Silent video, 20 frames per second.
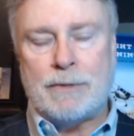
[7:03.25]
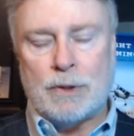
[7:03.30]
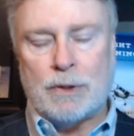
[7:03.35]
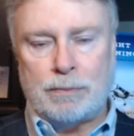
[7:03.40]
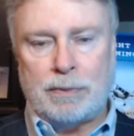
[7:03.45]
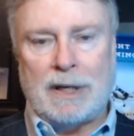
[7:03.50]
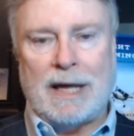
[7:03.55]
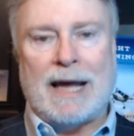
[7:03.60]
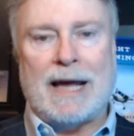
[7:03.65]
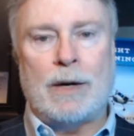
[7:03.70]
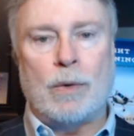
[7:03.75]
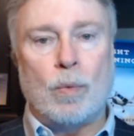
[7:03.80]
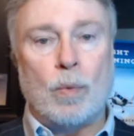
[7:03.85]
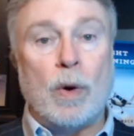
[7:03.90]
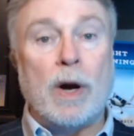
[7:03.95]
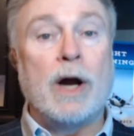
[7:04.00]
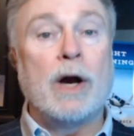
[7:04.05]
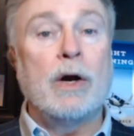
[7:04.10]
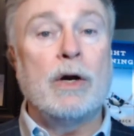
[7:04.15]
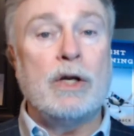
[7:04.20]
to plan
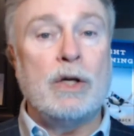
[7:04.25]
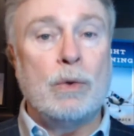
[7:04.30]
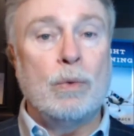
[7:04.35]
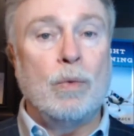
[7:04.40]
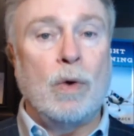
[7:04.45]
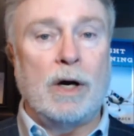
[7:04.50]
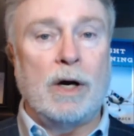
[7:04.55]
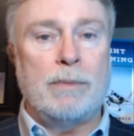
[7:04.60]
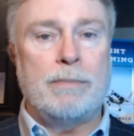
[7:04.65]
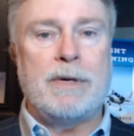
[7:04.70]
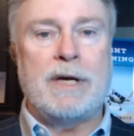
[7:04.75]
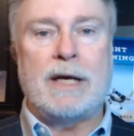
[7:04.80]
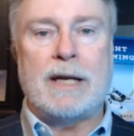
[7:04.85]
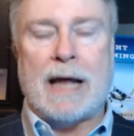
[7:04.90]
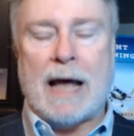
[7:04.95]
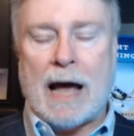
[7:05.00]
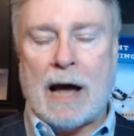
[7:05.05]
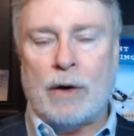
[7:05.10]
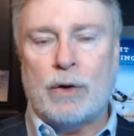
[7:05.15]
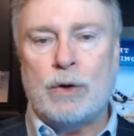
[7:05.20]
where you want to be and
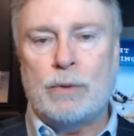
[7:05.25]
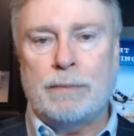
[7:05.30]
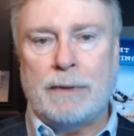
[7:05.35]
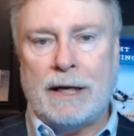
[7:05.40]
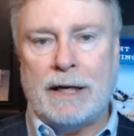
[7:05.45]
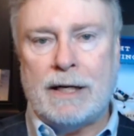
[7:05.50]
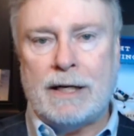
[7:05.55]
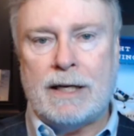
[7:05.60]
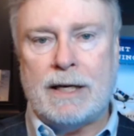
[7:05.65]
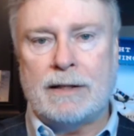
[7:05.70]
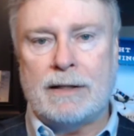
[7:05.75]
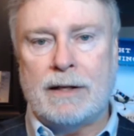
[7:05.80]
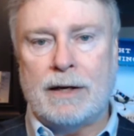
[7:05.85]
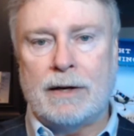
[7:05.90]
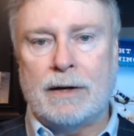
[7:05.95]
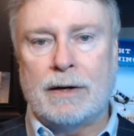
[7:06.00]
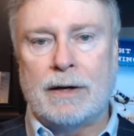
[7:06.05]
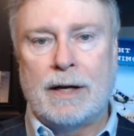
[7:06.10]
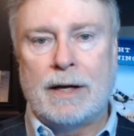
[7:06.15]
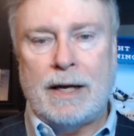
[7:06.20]
how you plan to get
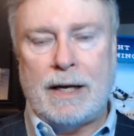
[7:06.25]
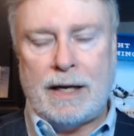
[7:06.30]
there,